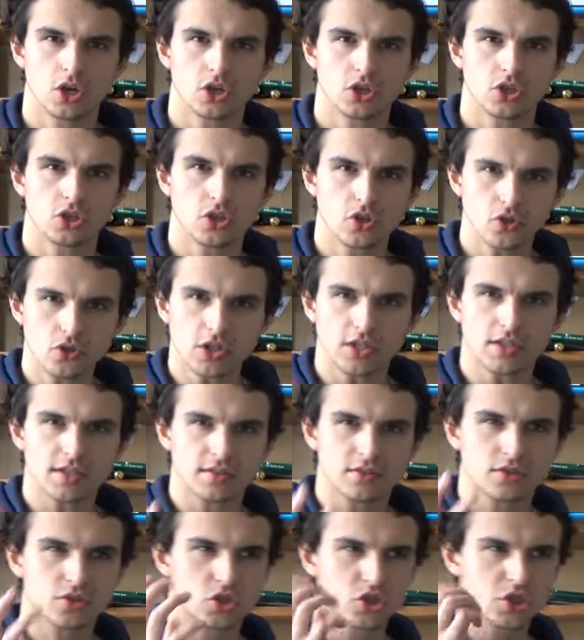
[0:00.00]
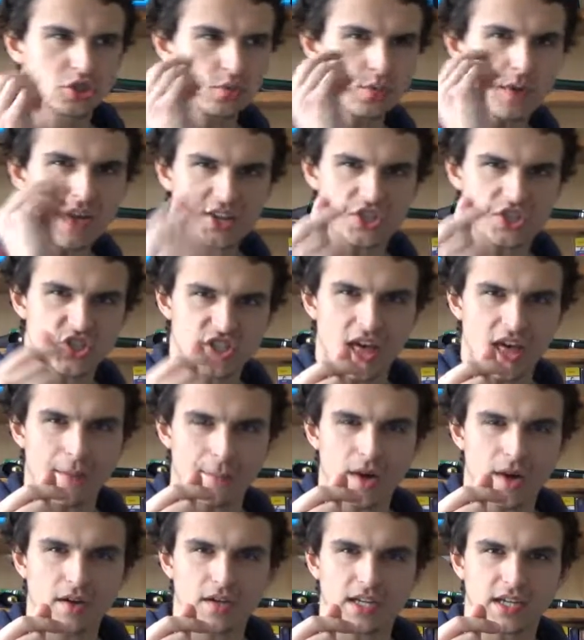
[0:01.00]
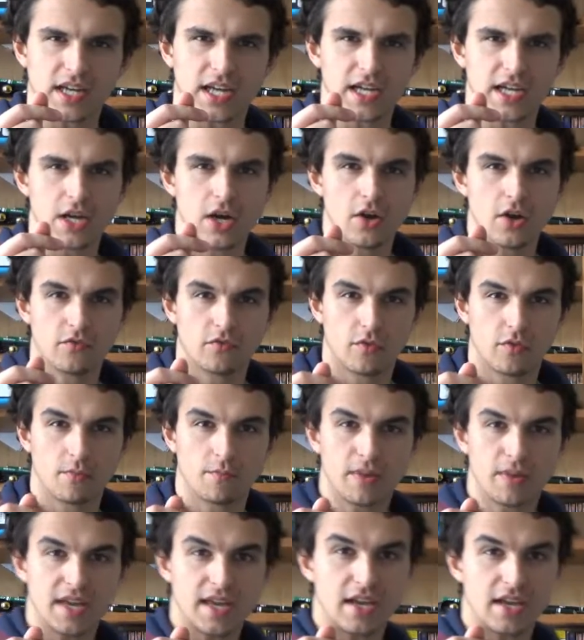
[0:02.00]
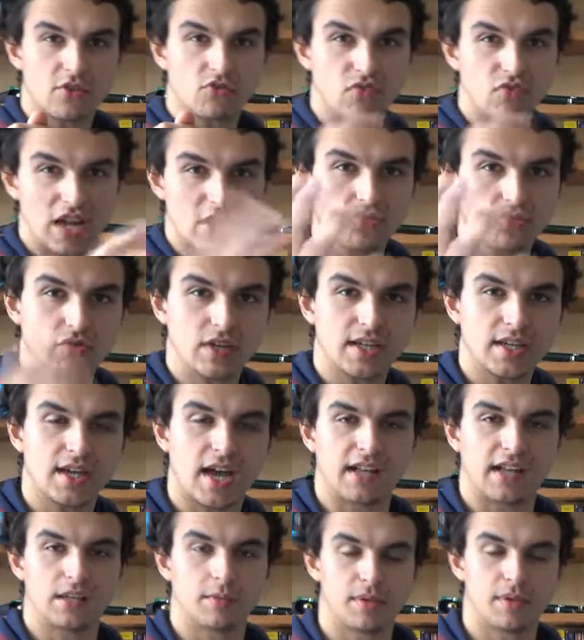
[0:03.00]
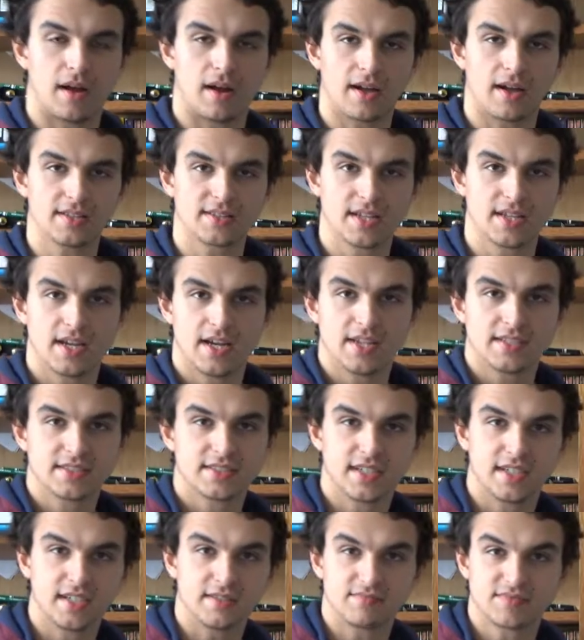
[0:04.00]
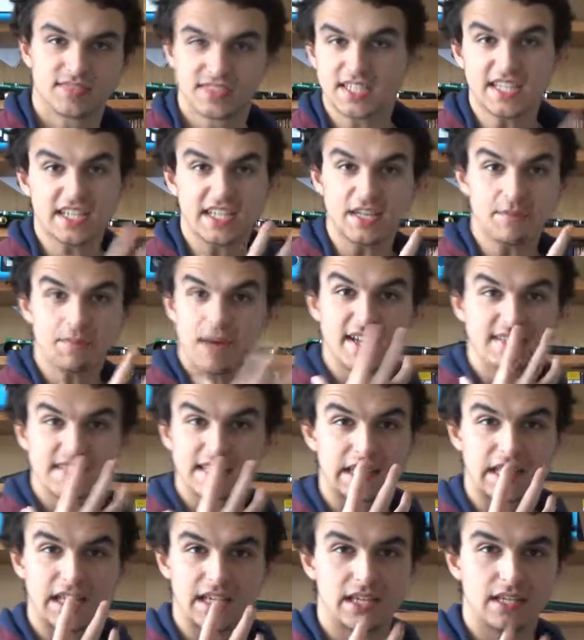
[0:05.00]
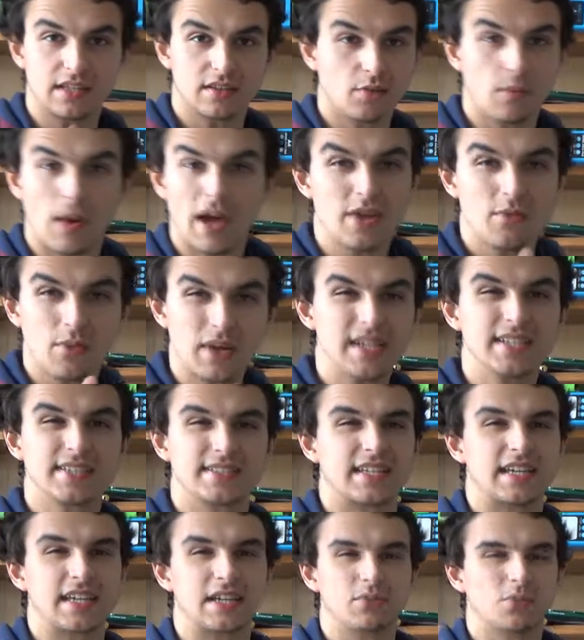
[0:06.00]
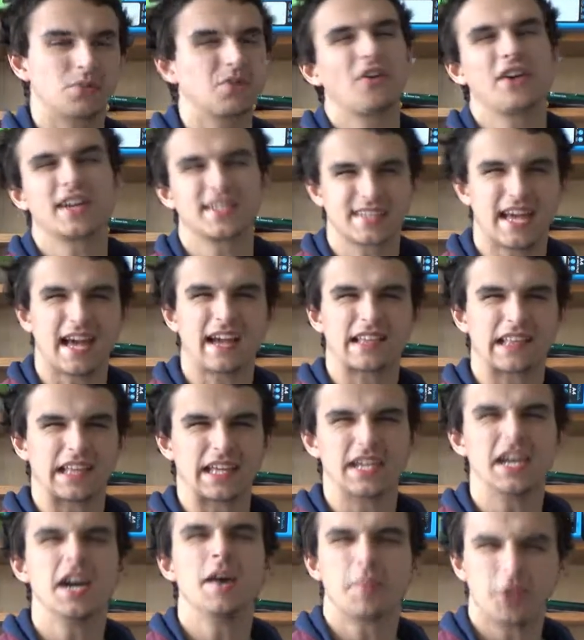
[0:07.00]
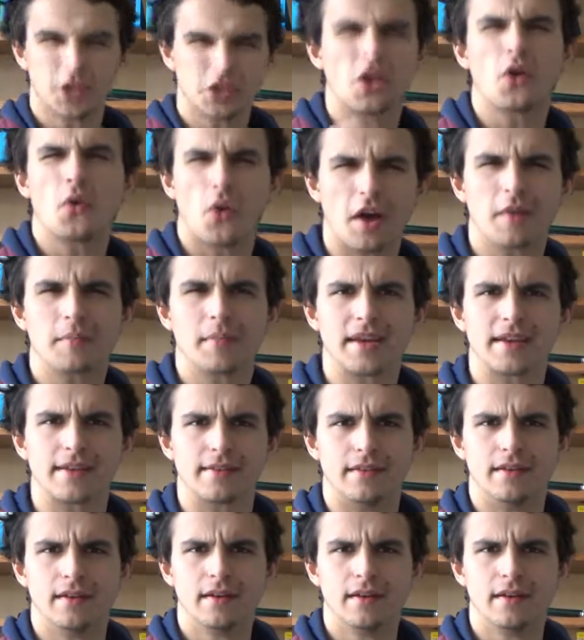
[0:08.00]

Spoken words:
you can switch that monkey from being red-green colourblind to see basically the way we see. Well, not exactly, but you know what I mean.